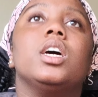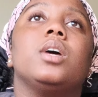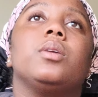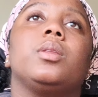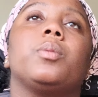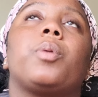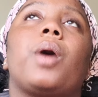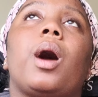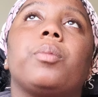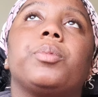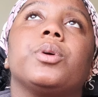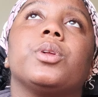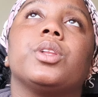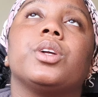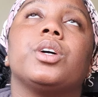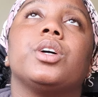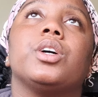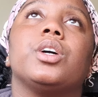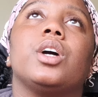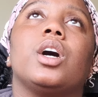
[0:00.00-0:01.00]
the
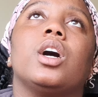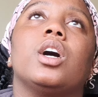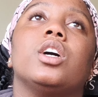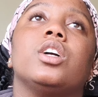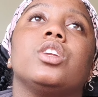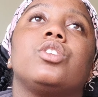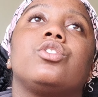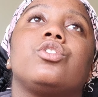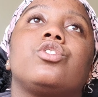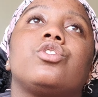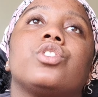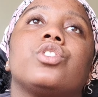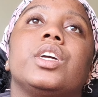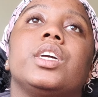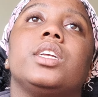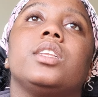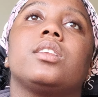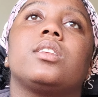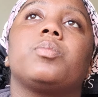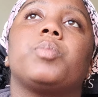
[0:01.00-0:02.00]
popular
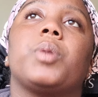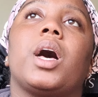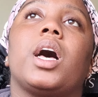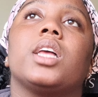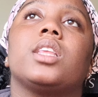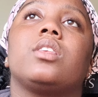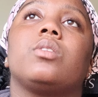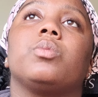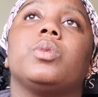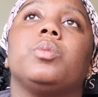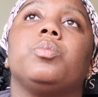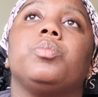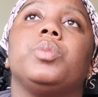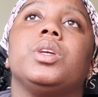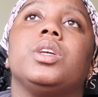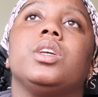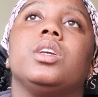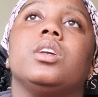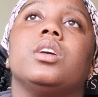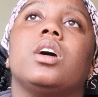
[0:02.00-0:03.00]
train spots would
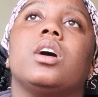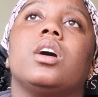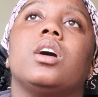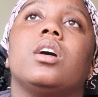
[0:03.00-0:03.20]
be